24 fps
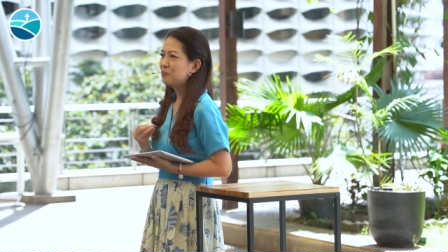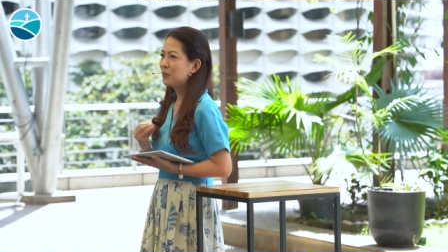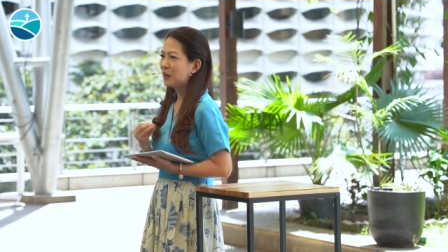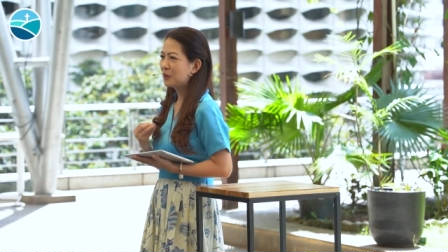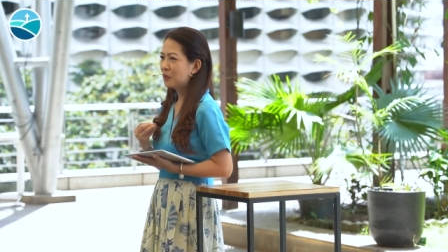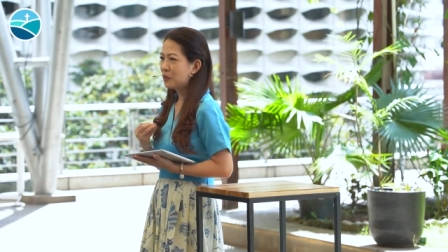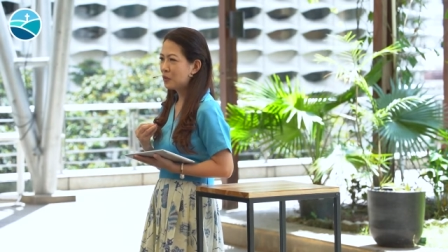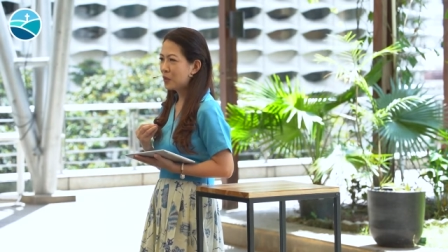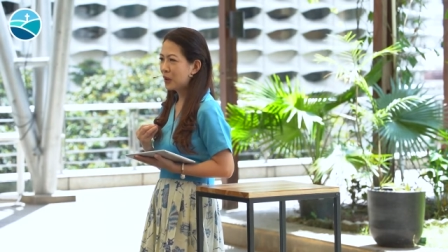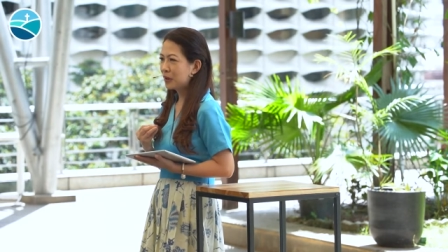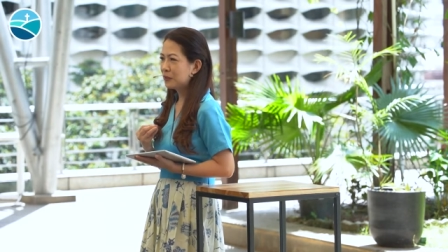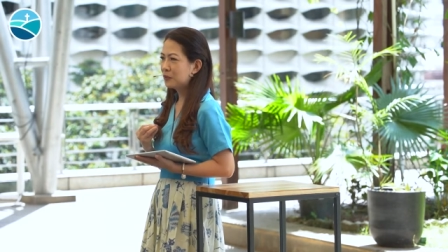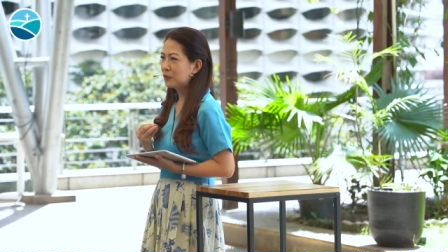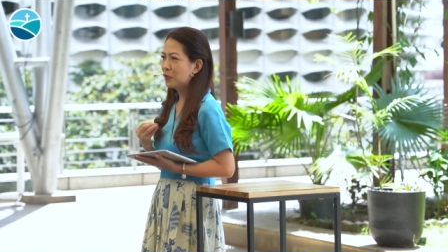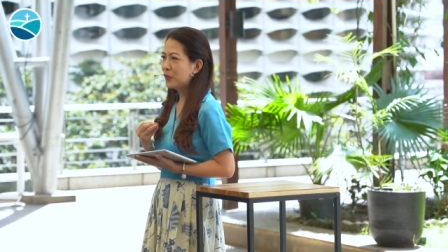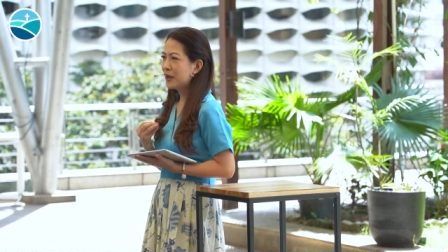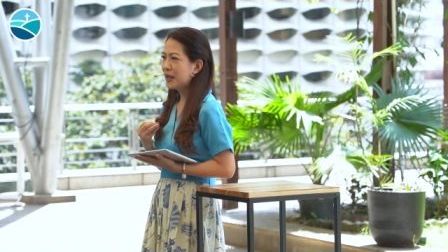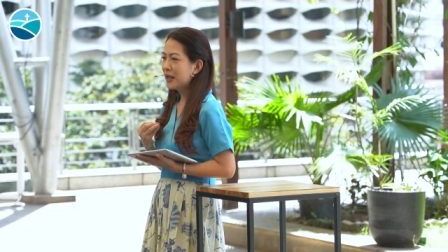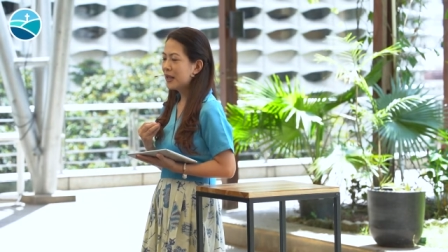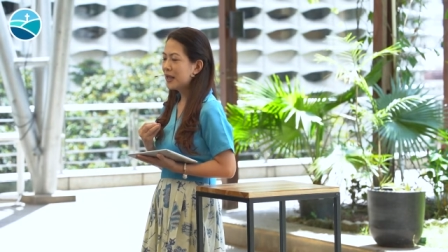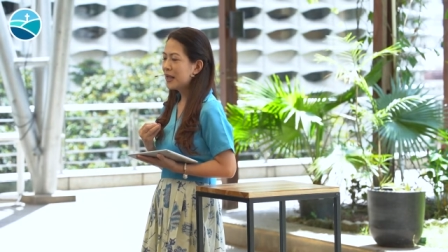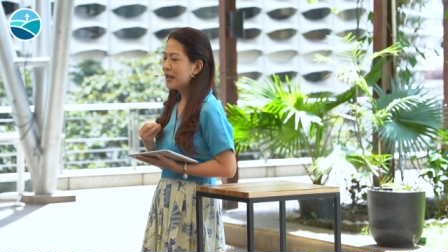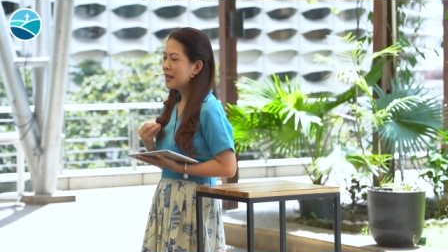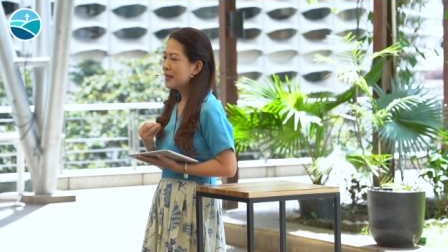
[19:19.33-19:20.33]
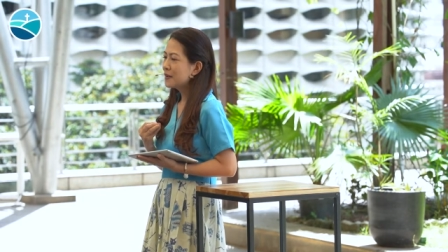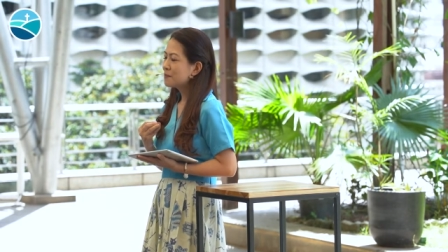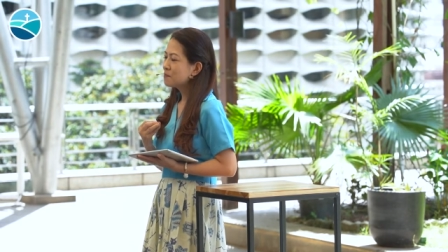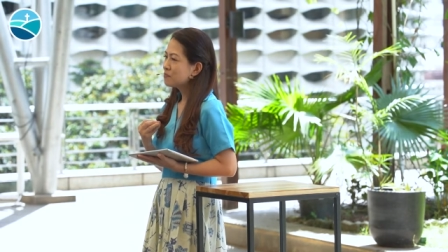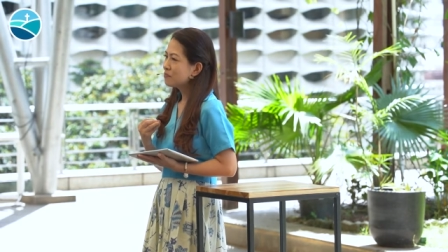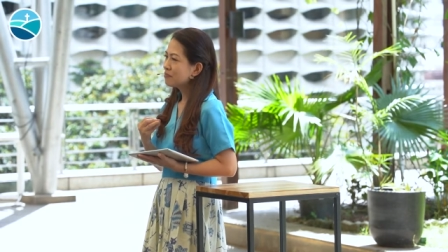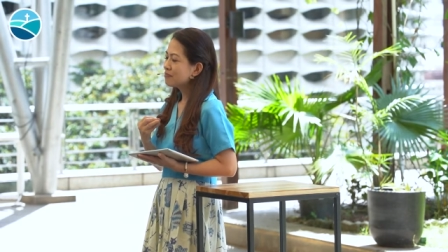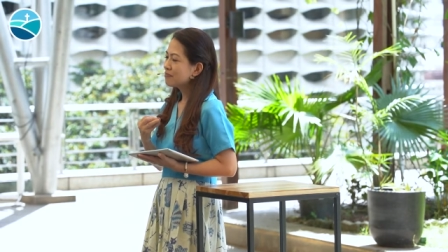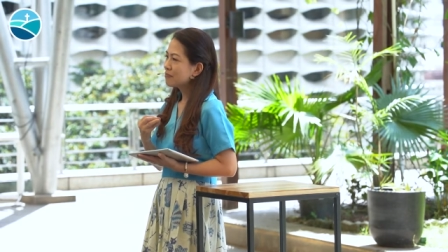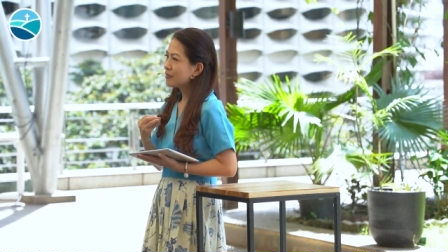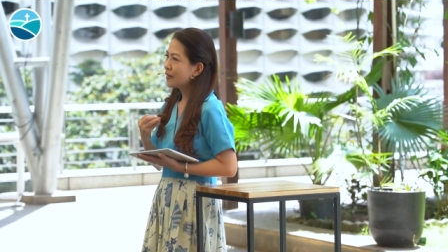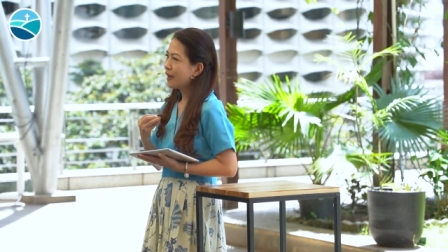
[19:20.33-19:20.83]
But when we
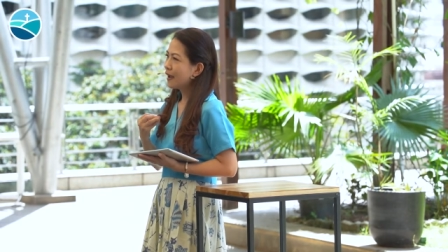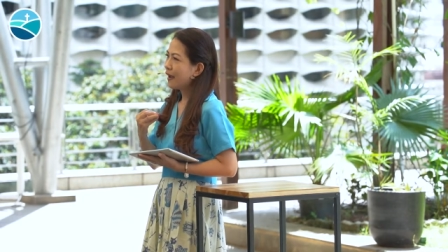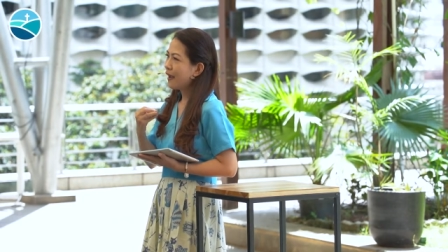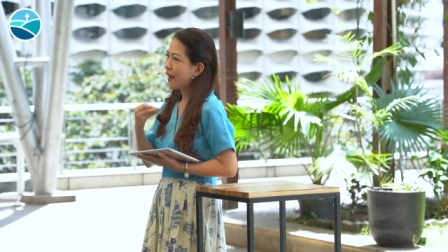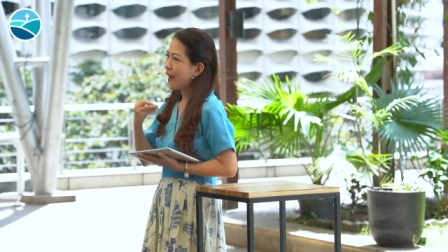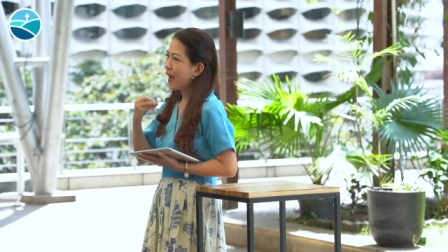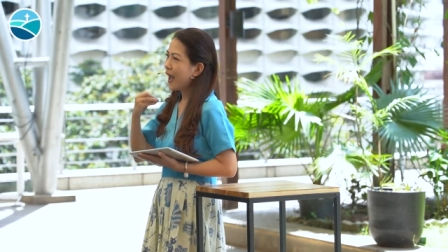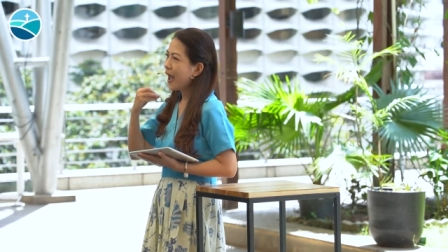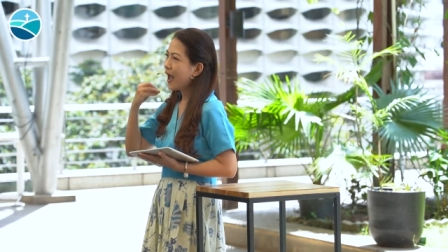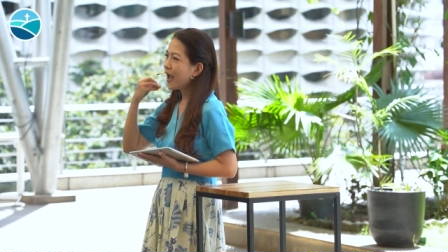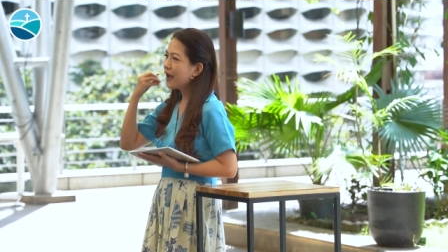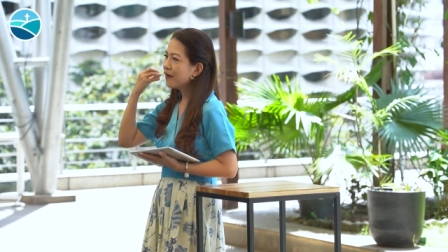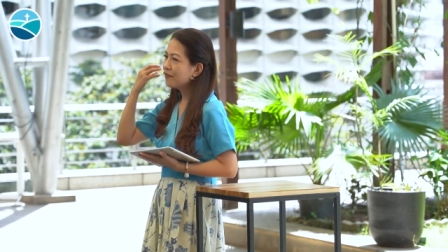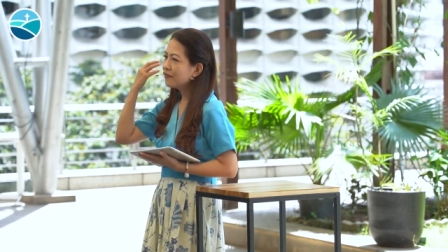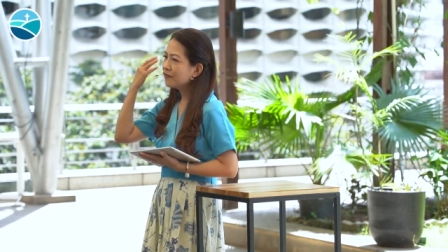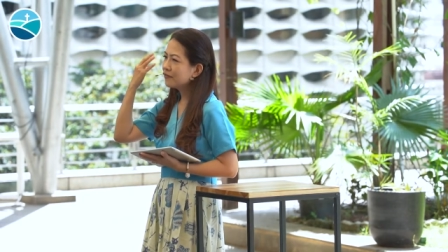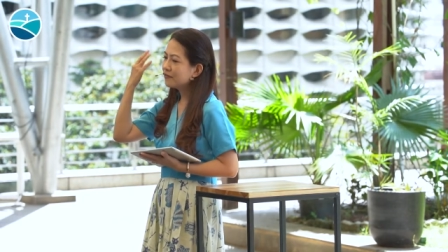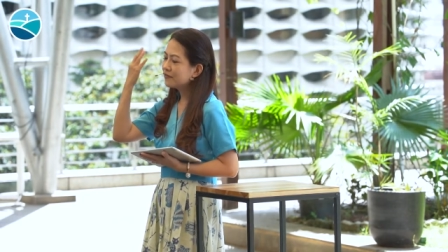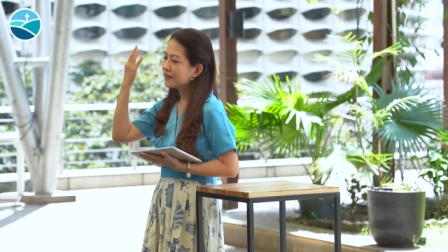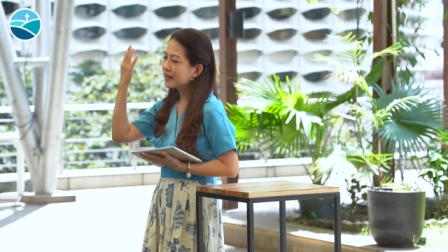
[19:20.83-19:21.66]
have